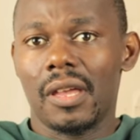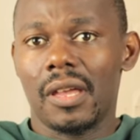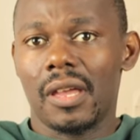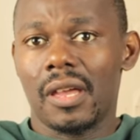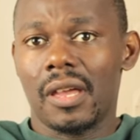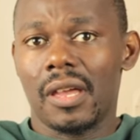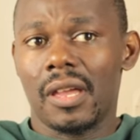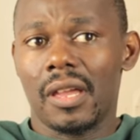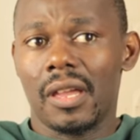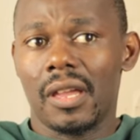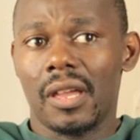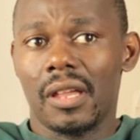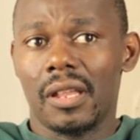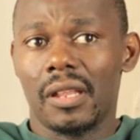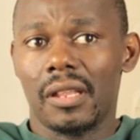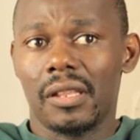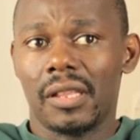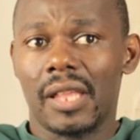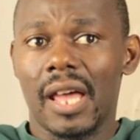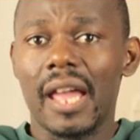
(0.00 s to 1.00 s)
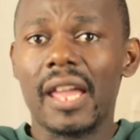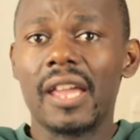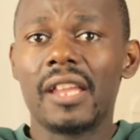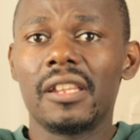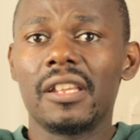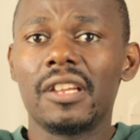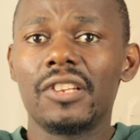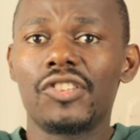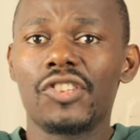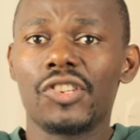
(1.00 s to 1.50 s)
the
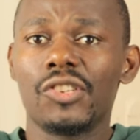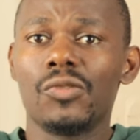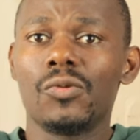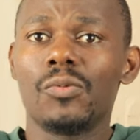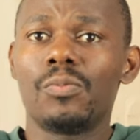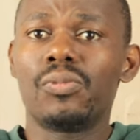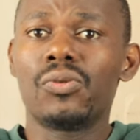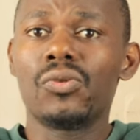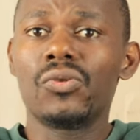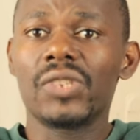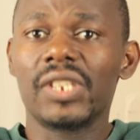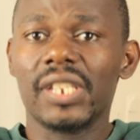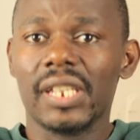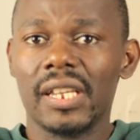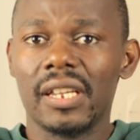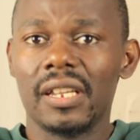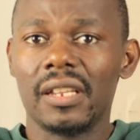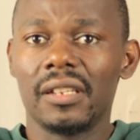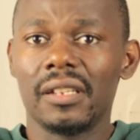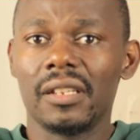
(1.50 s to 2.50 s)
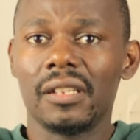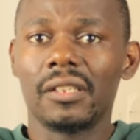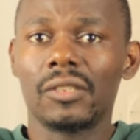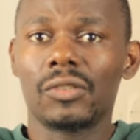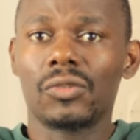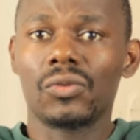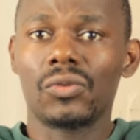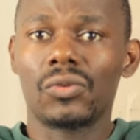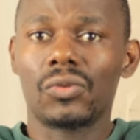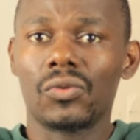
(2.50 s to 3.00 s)
energy you put
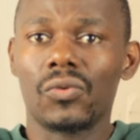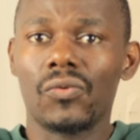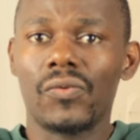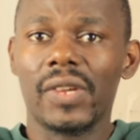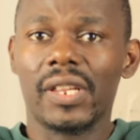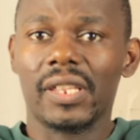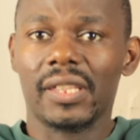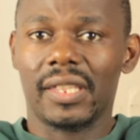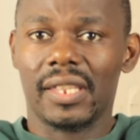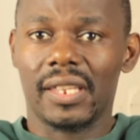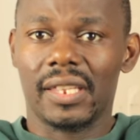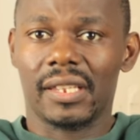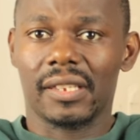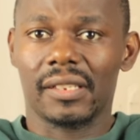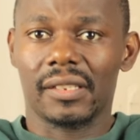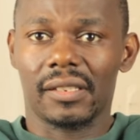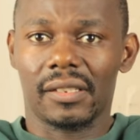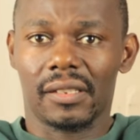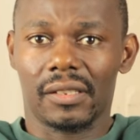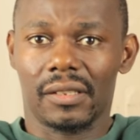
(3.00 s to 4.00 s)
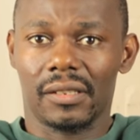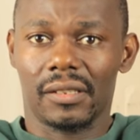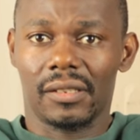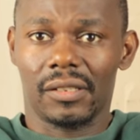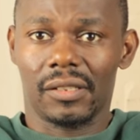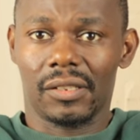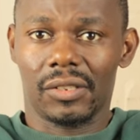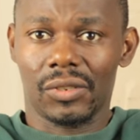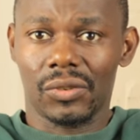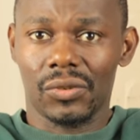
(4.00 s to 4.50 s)
into doing things.
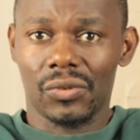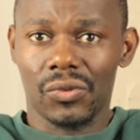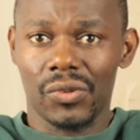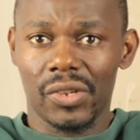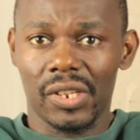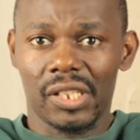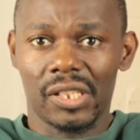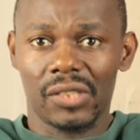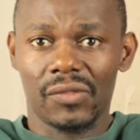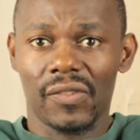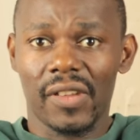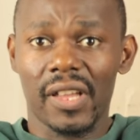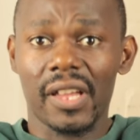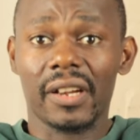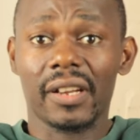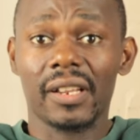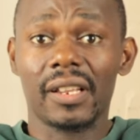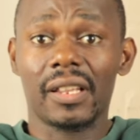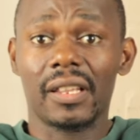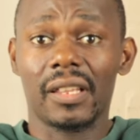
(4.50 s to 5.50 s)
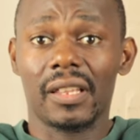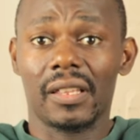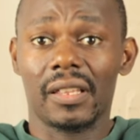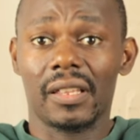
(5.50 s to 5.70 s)
So it's very